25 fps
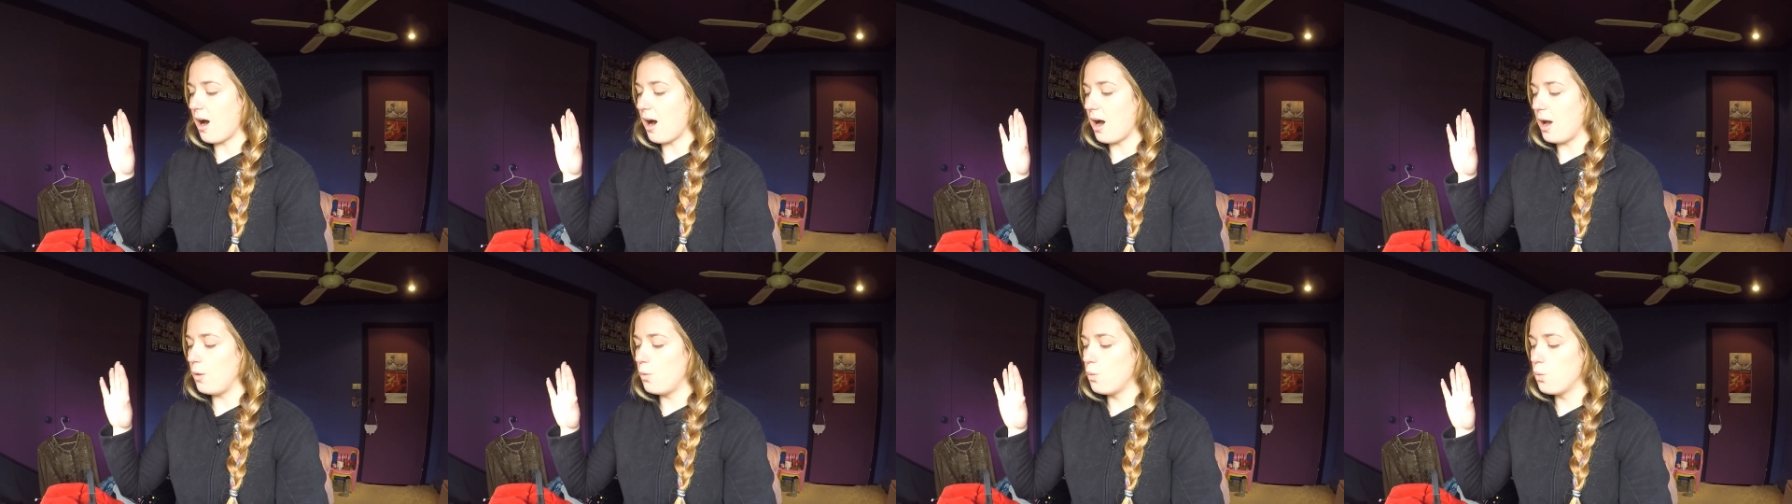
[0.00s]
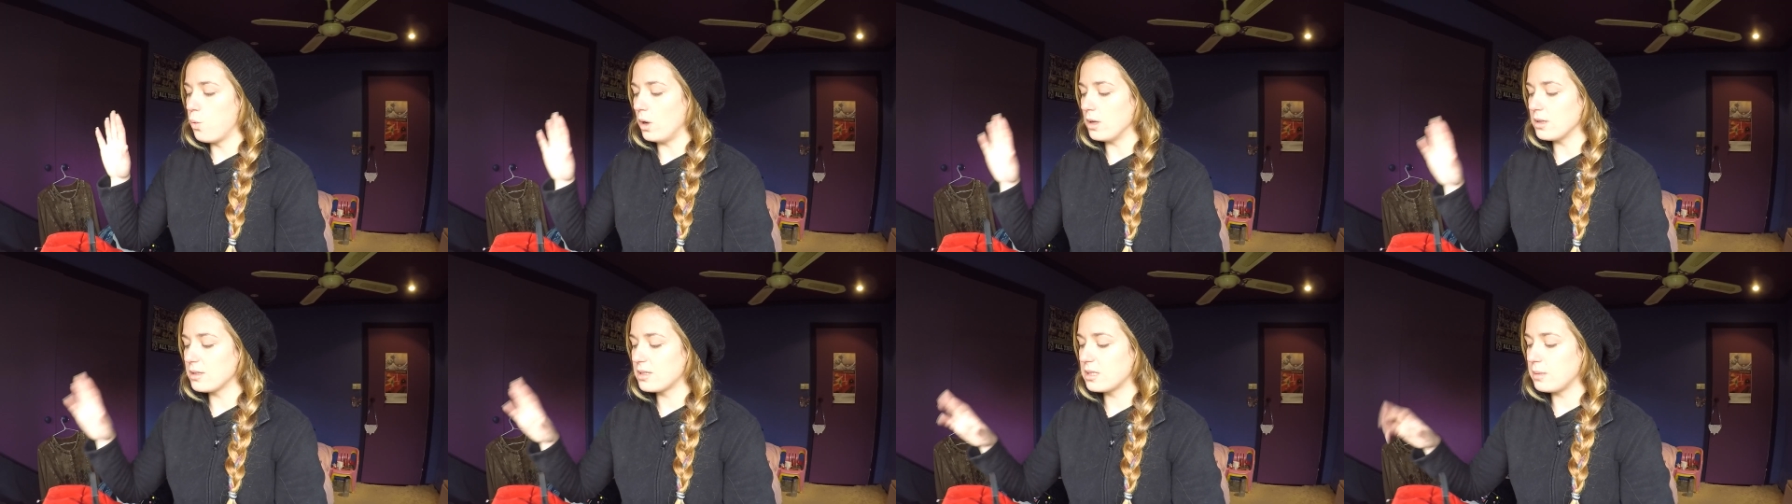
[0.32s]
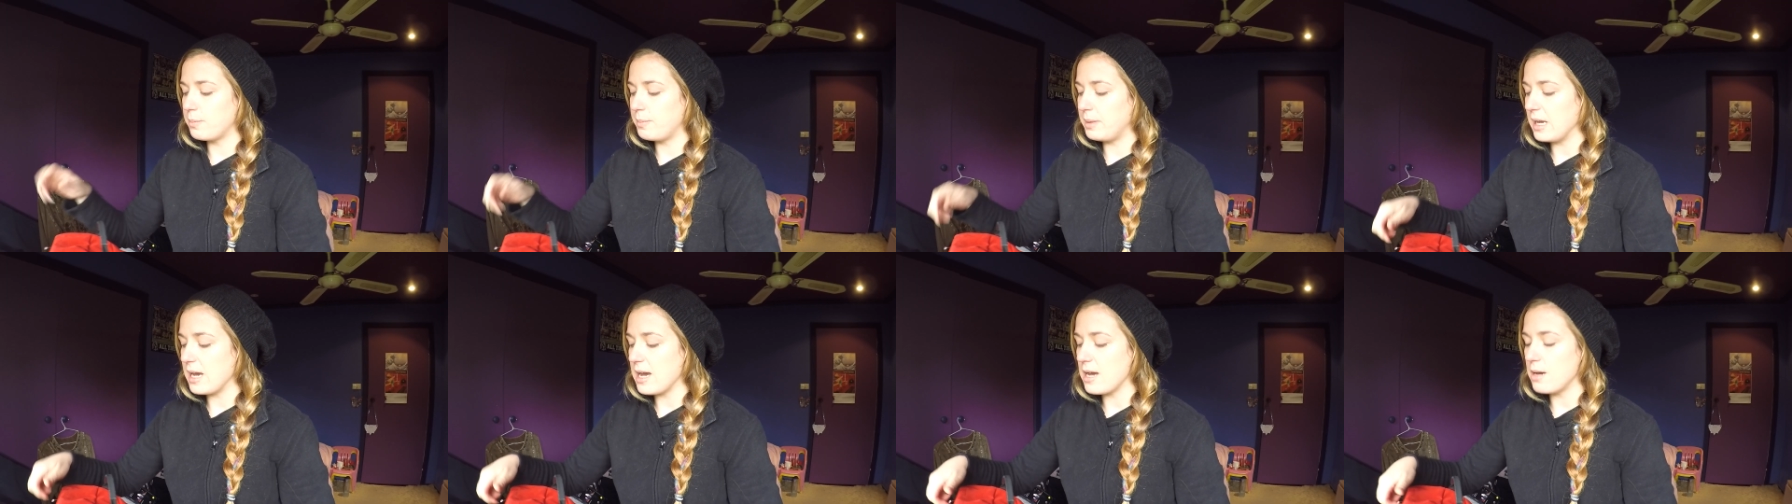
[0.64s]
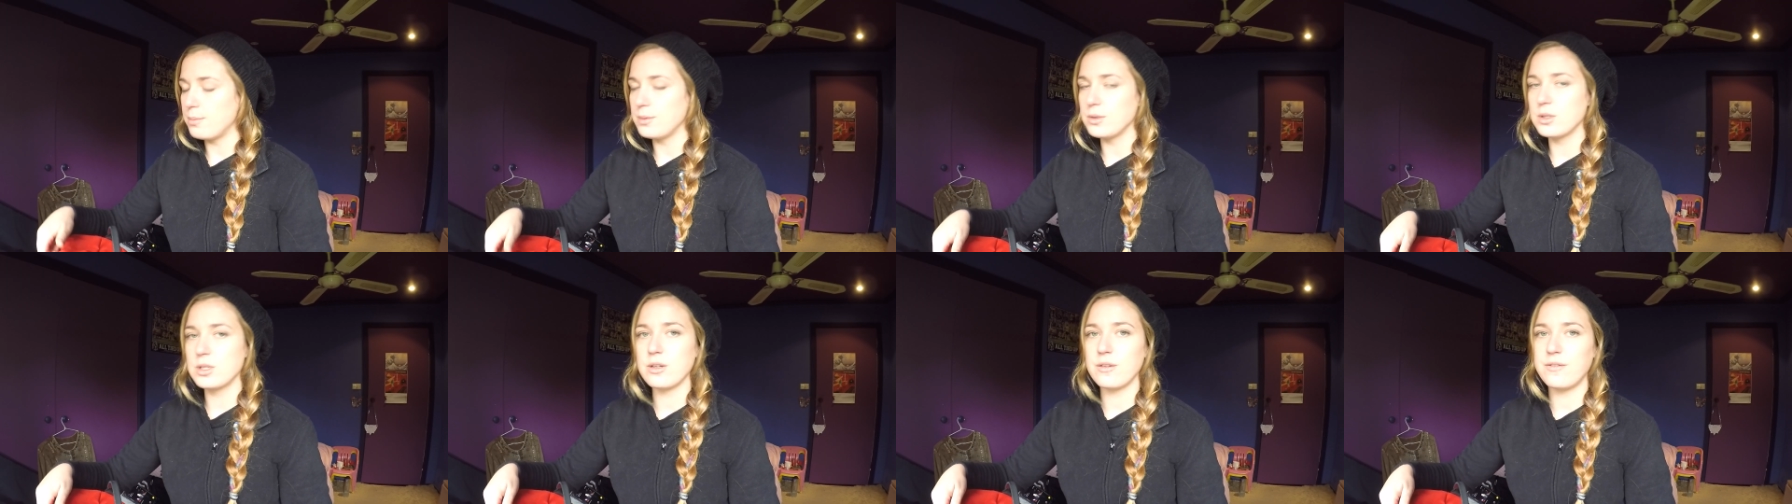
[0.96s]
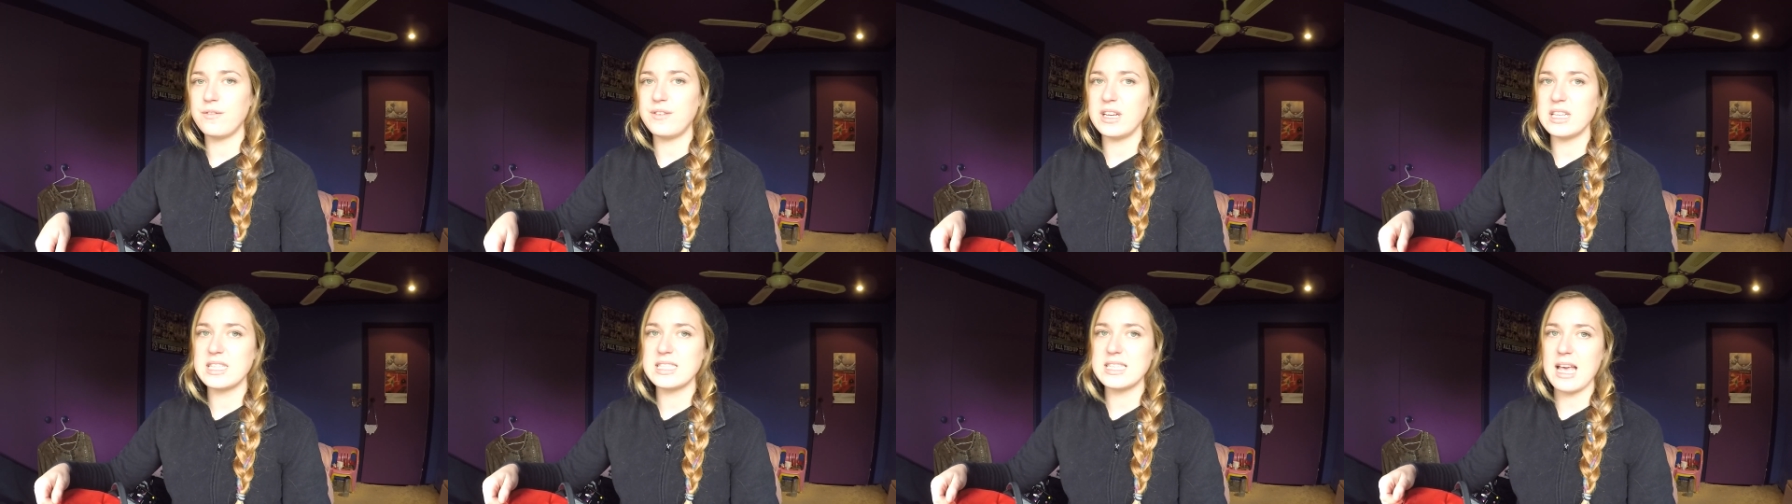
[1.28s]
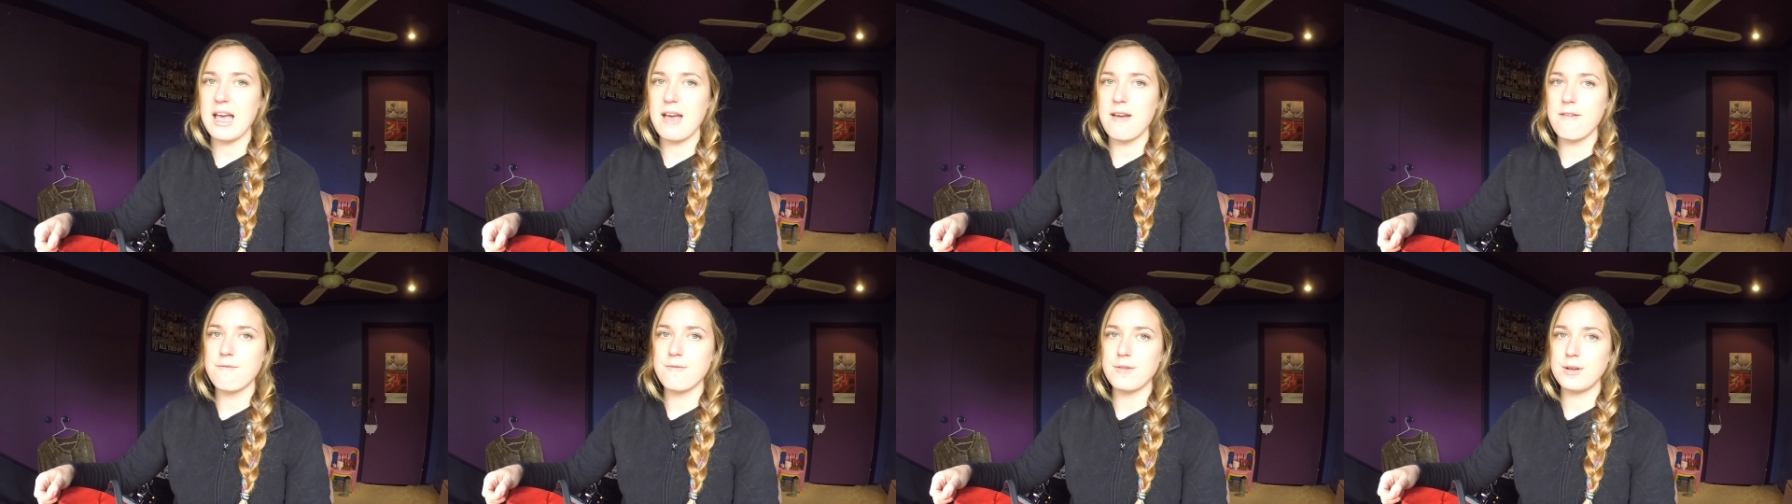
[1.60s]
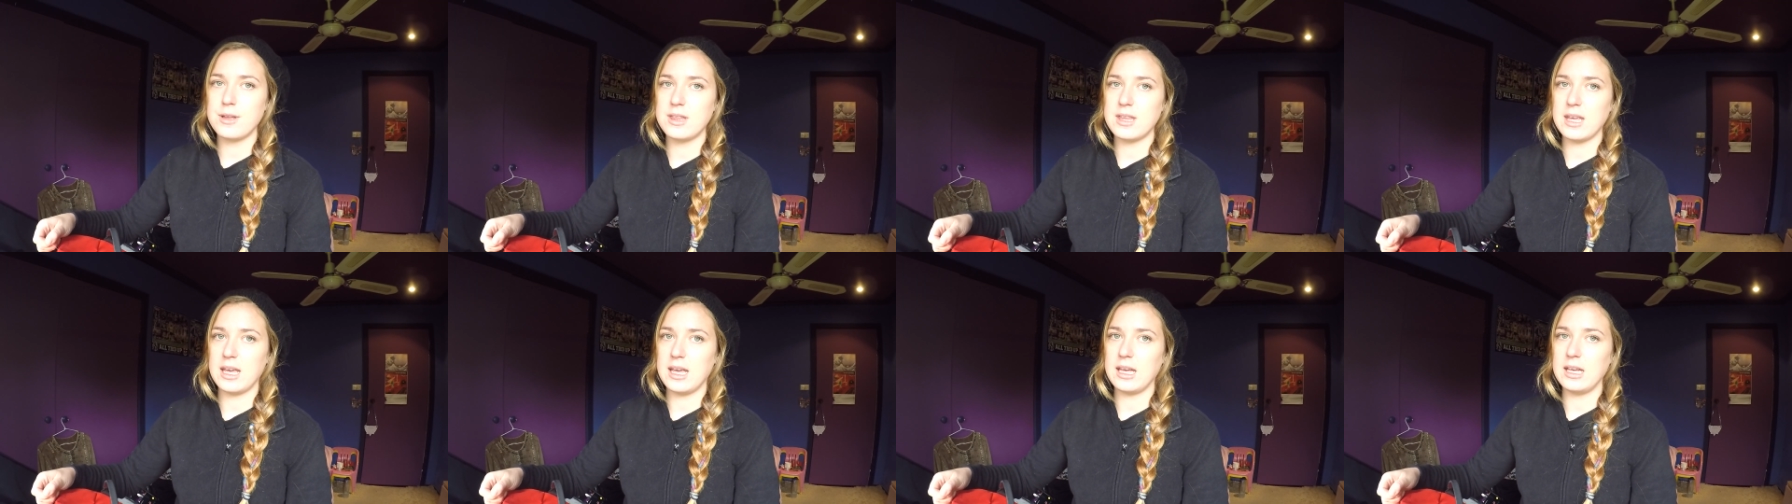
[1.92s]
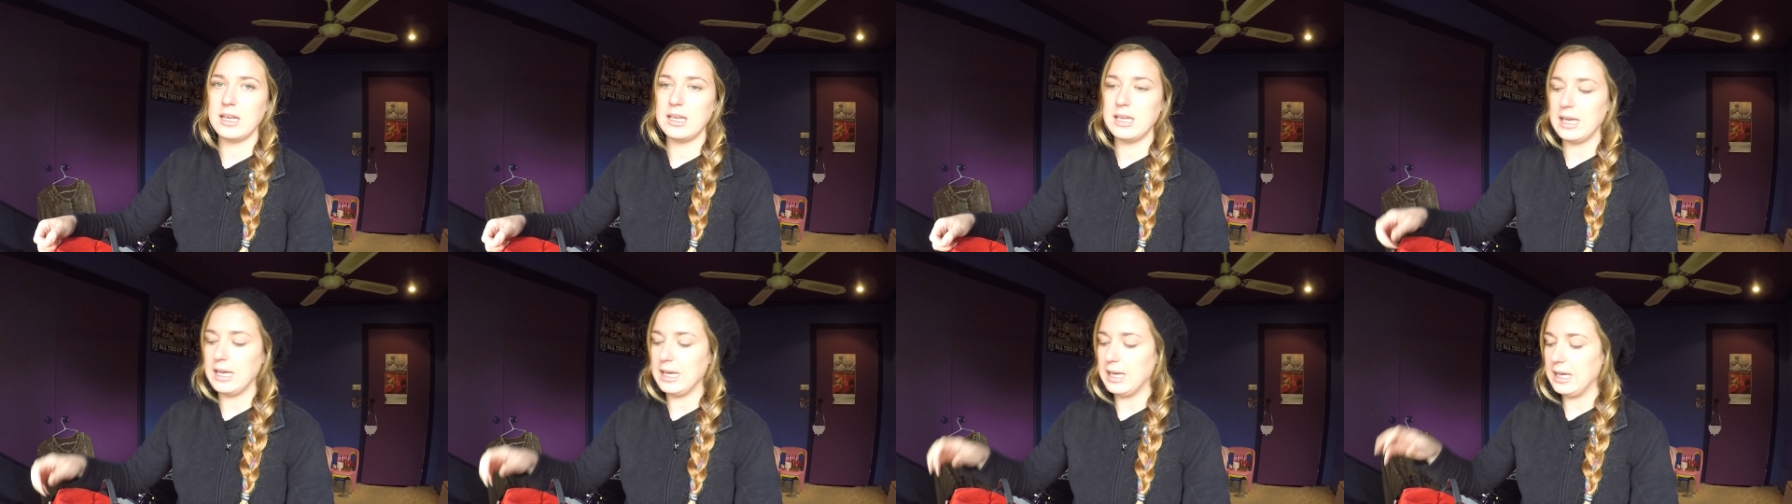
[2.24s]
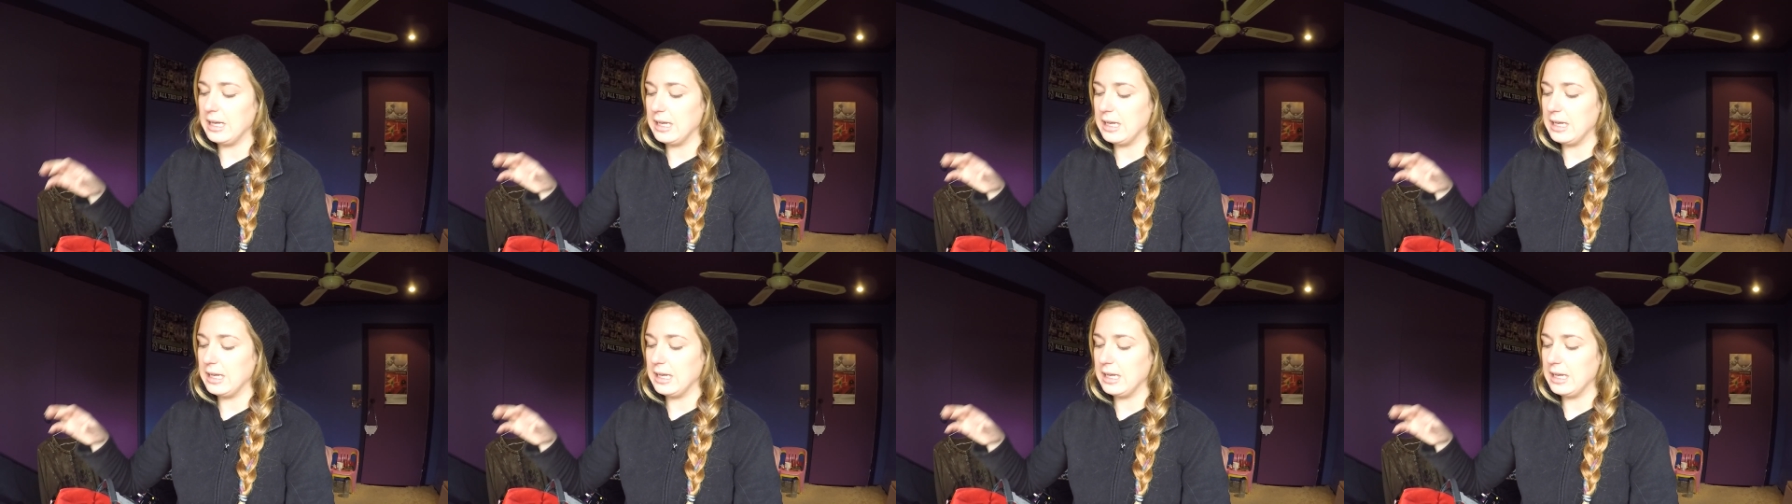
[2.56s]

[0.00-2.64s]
I want to be able to fit everything